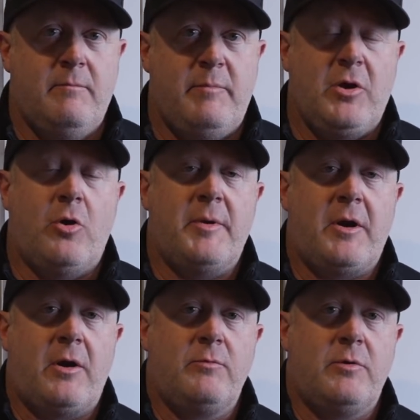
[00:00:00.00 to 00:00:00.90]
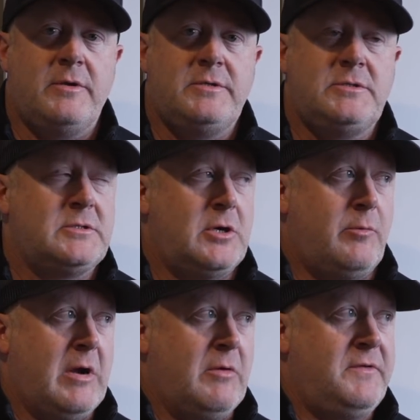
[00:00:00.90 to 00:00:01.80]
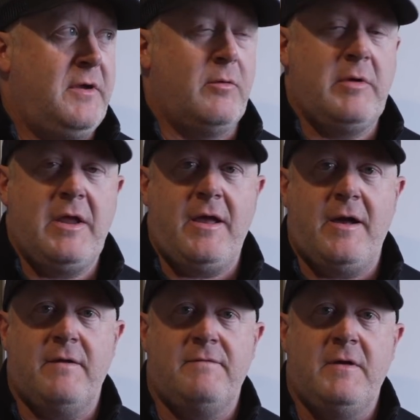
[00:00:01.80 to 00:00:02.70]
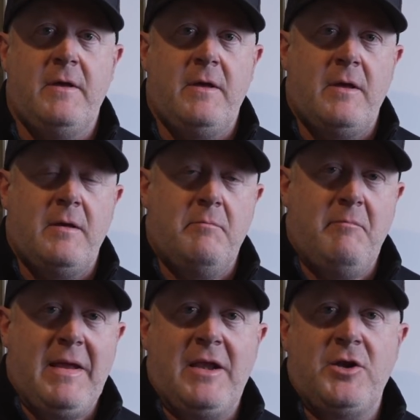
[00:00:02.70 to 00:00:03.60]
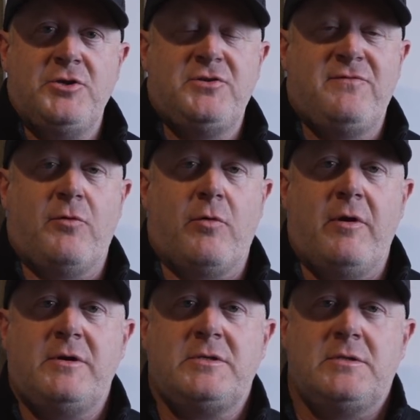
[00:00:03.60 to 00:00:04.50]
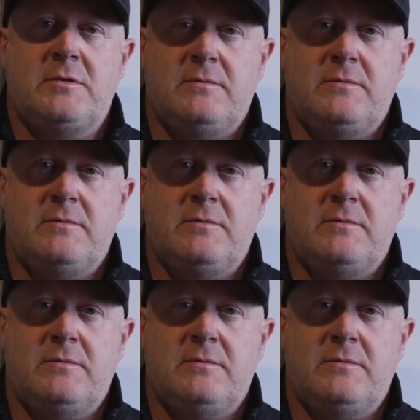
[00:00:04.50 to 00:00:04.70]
Big open hardwoods. Around here we have managed forest